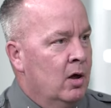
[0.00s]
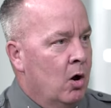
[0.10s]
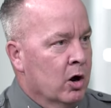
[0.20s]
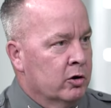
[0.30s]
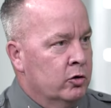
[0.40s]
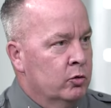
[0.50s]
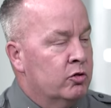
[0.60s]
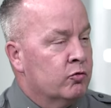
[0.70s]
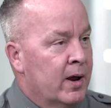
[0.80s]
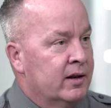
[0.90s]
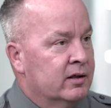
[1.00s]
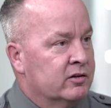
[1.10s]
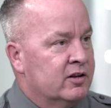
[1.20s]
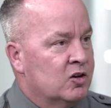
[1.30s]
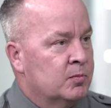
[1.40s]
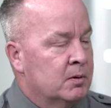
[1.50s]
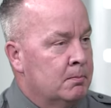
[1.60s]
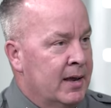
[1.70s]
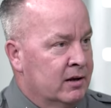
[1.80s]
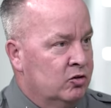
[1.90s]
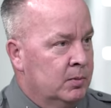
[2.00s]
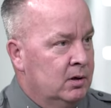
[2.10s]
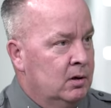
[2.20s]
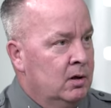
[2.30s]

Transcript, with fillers: our new threat assessment management